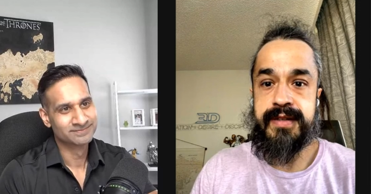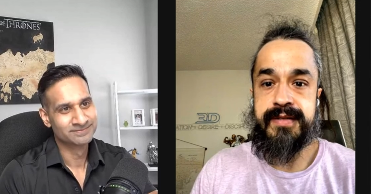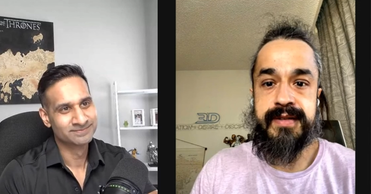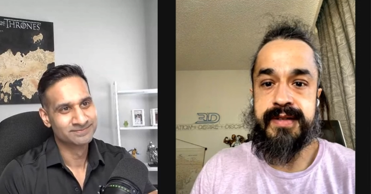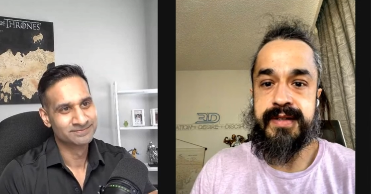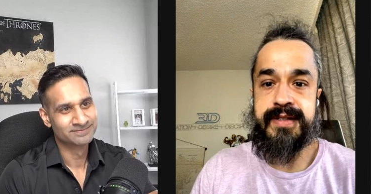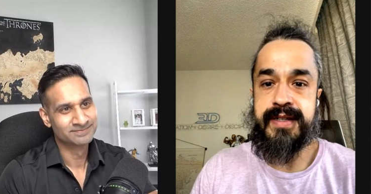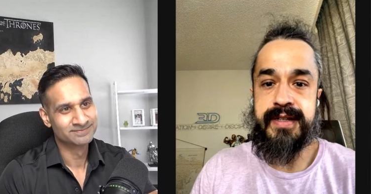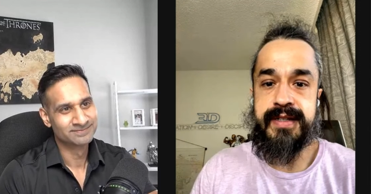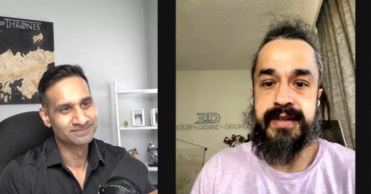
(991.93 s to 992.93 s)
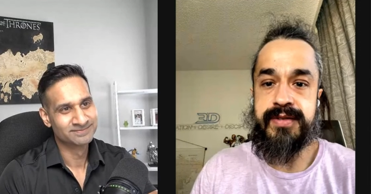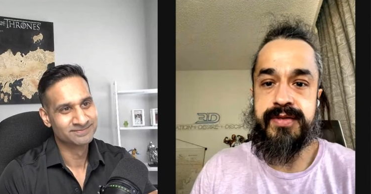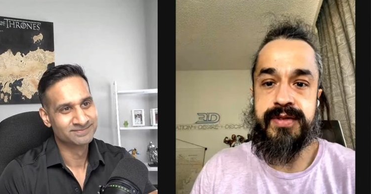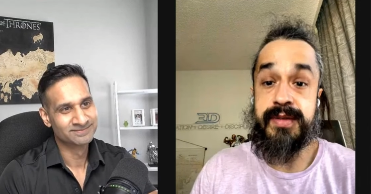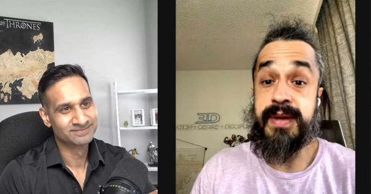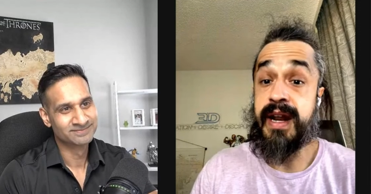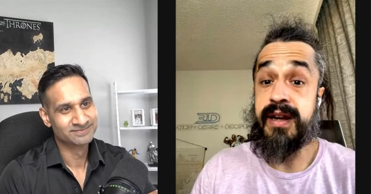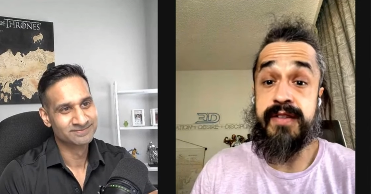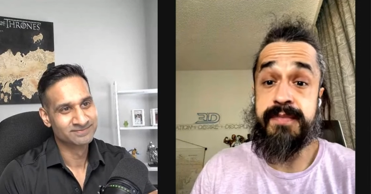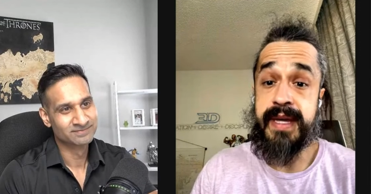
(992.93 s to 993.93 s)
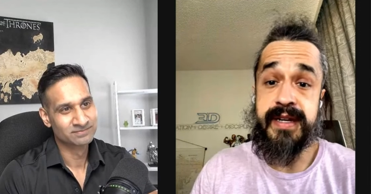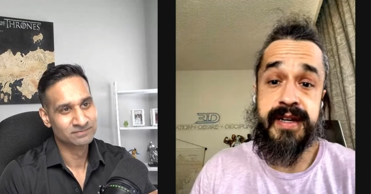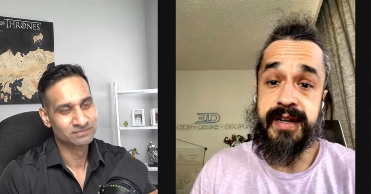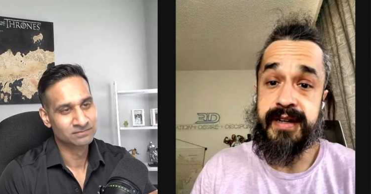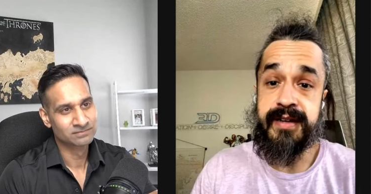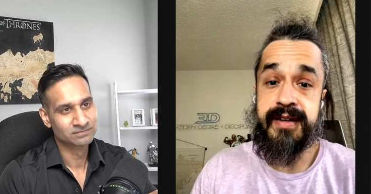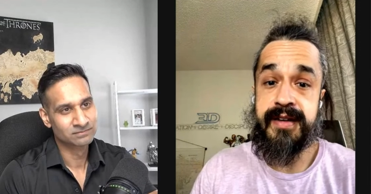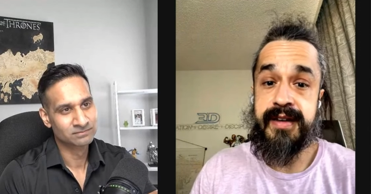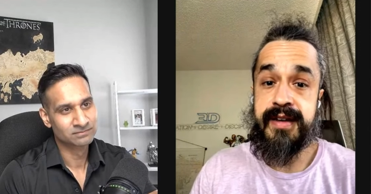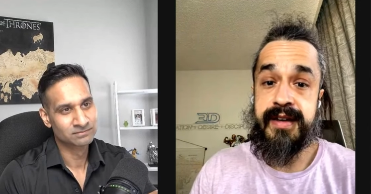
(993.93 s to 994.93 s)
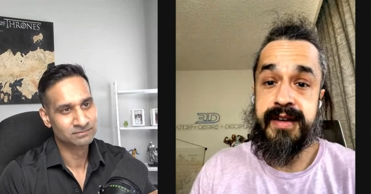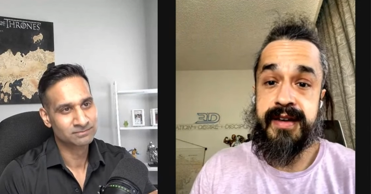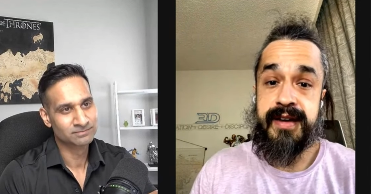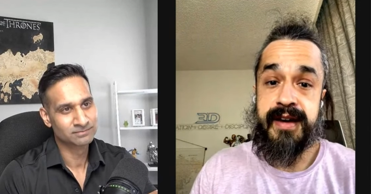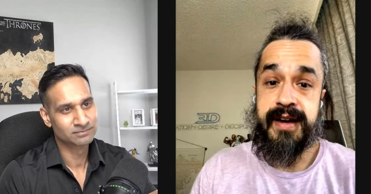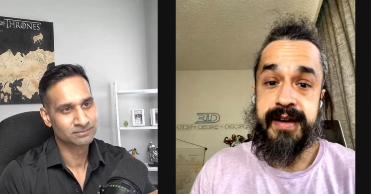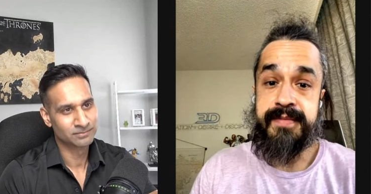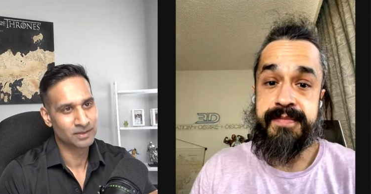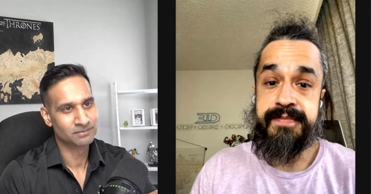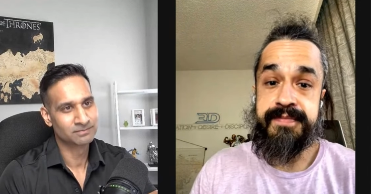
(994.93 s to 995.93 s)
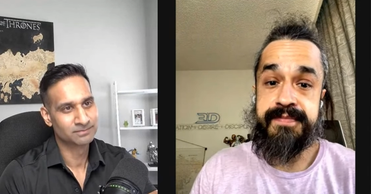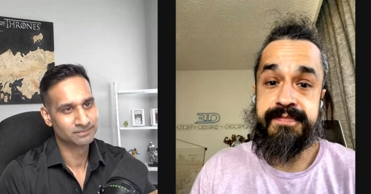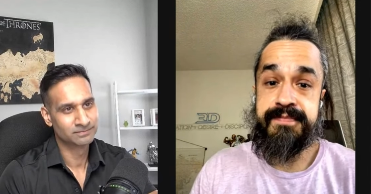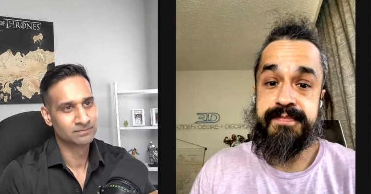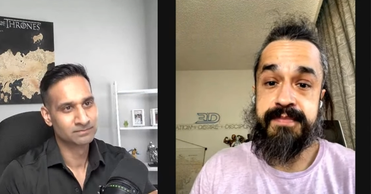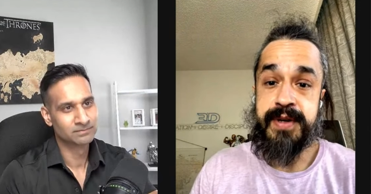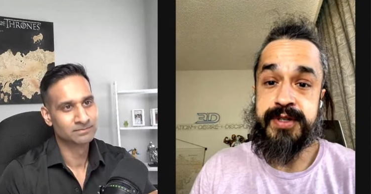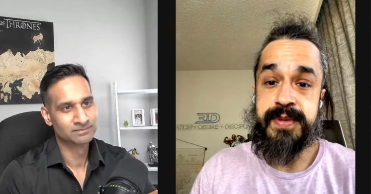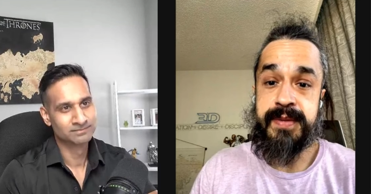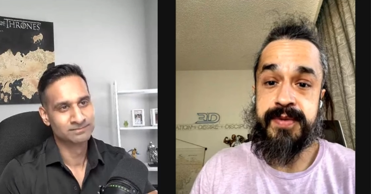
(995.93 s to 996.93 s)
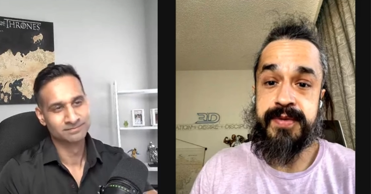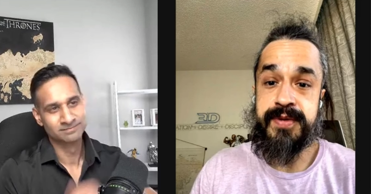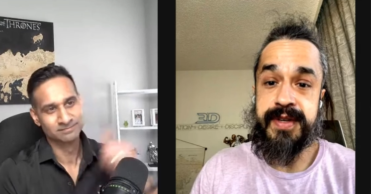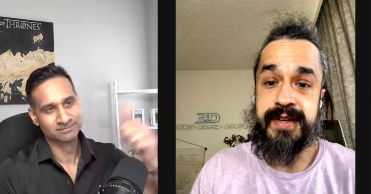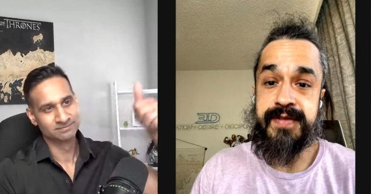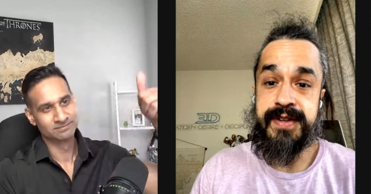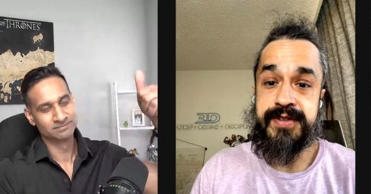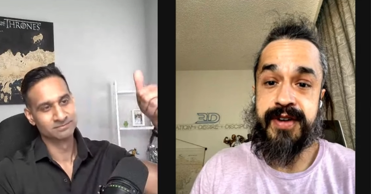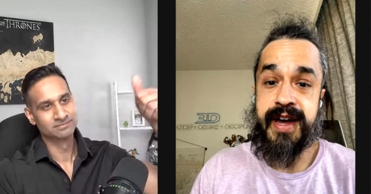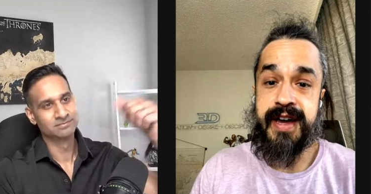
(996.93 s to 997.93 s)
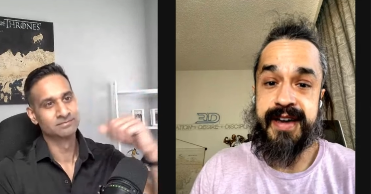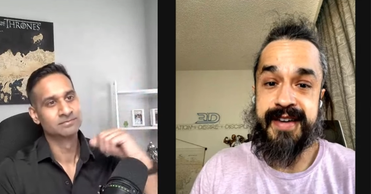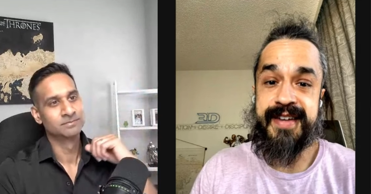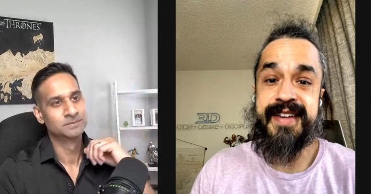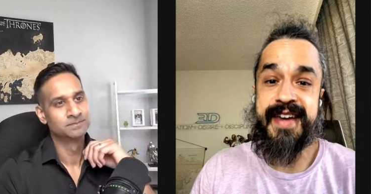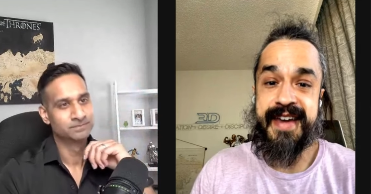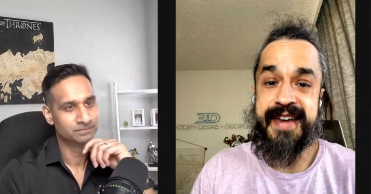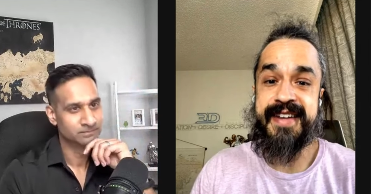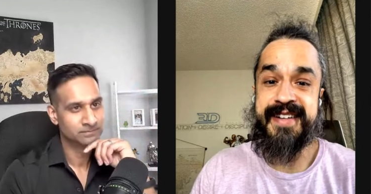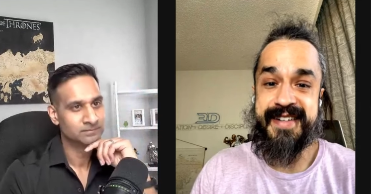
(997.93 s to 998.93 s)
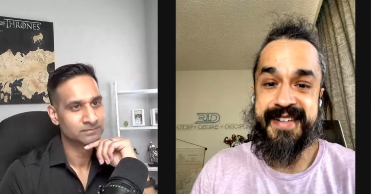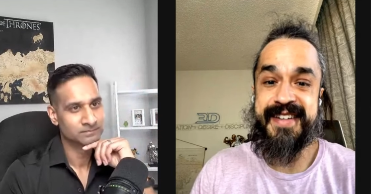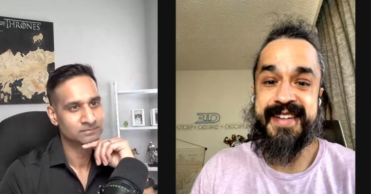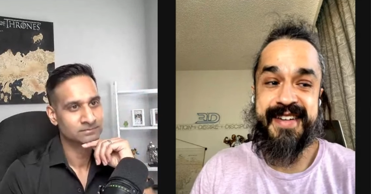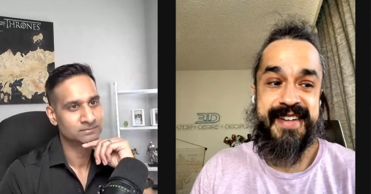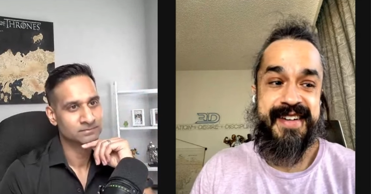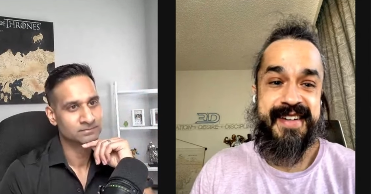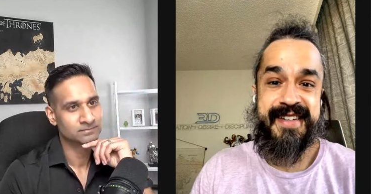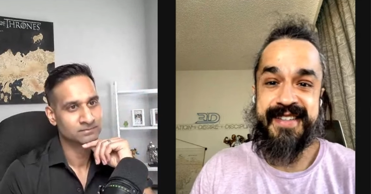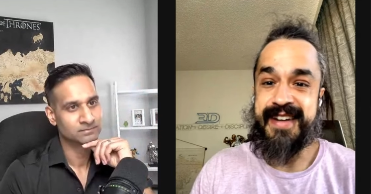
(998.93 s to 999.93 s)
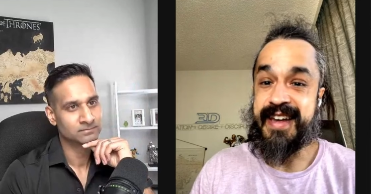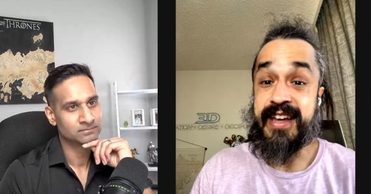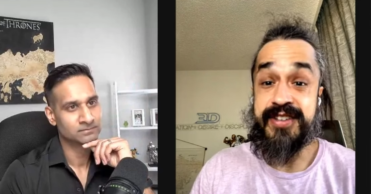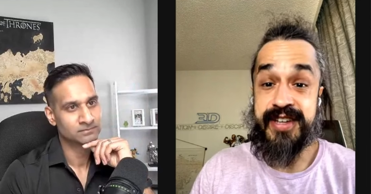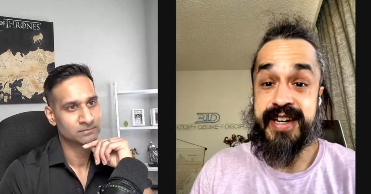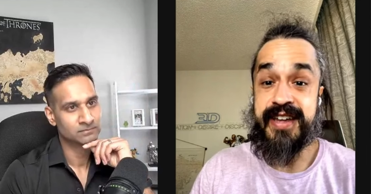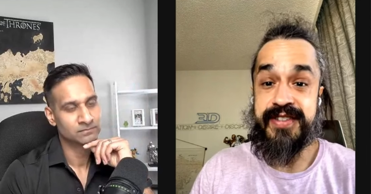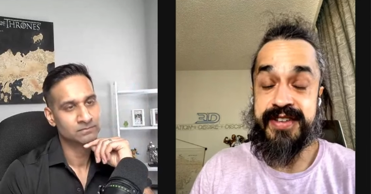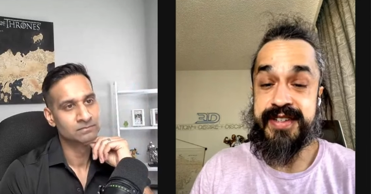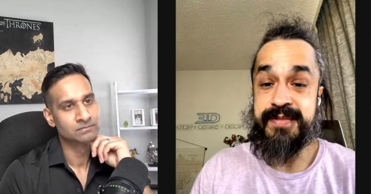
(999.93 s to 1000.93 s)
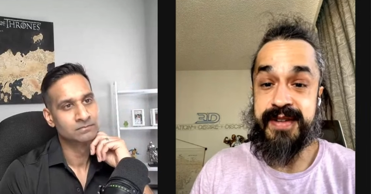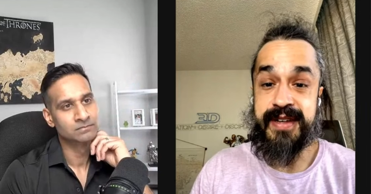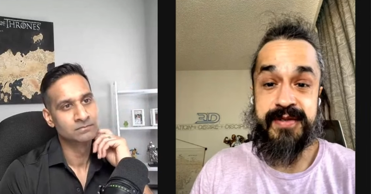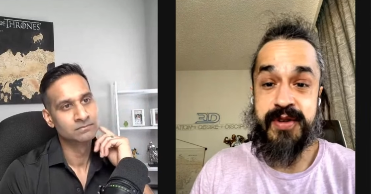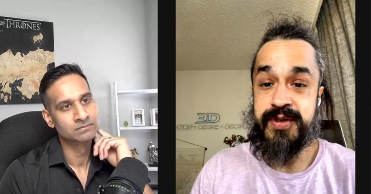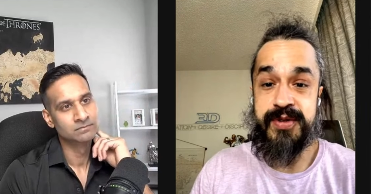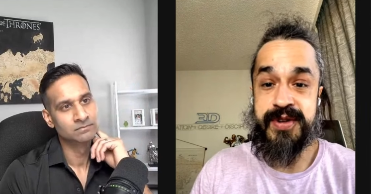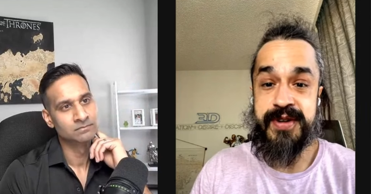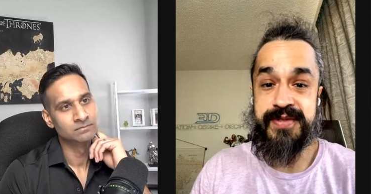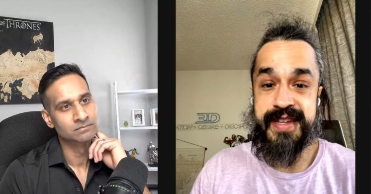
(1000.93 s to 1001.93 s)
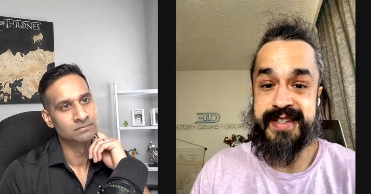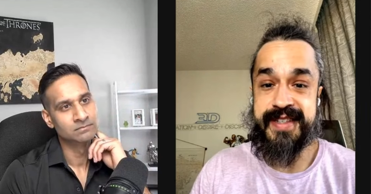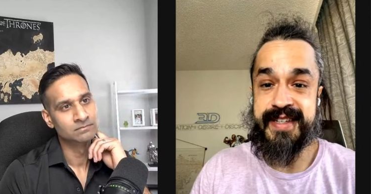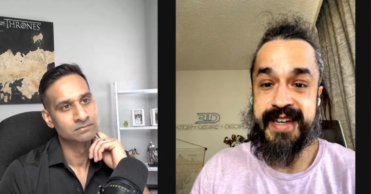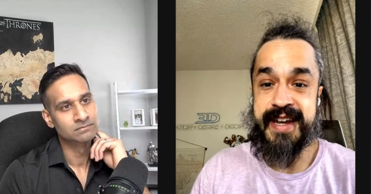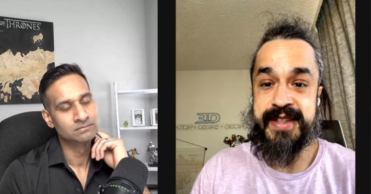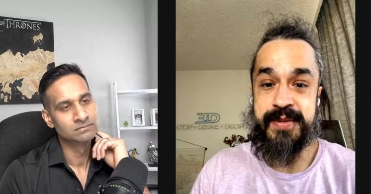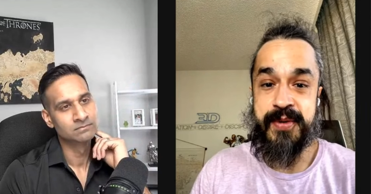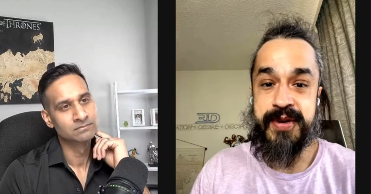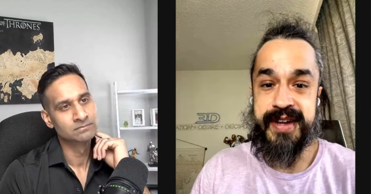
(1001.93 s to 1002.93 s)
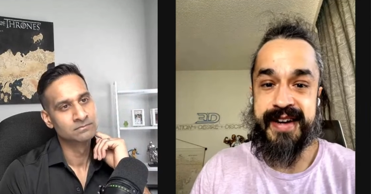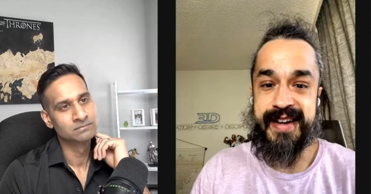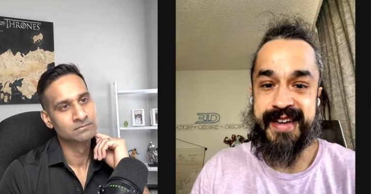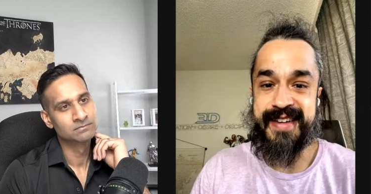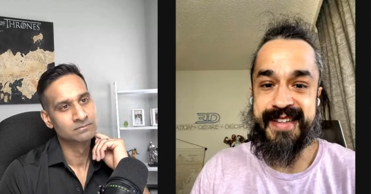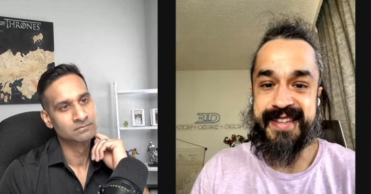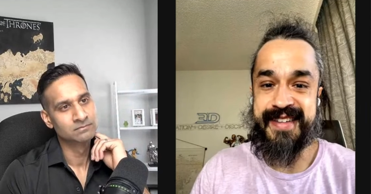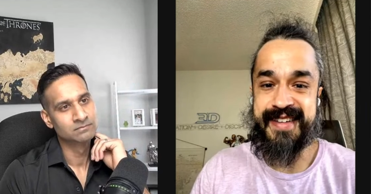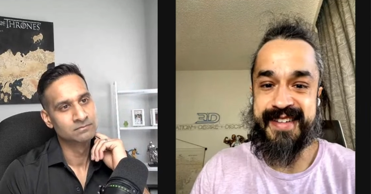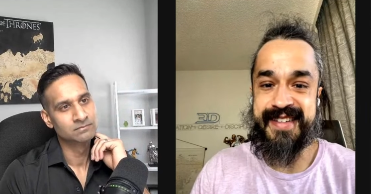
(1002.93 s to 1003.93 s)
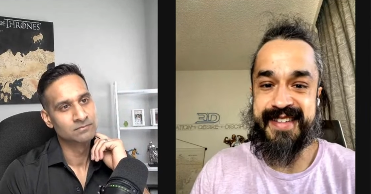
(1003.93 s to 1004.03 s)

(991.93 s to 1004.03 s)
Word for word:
Speaker 1: uh, it's going to sound kooky, but I love meditating. Um, most people will give it a try and they're like, I suck at this. I'm like, no, you don't. That's, that's kind of the point. Like, it,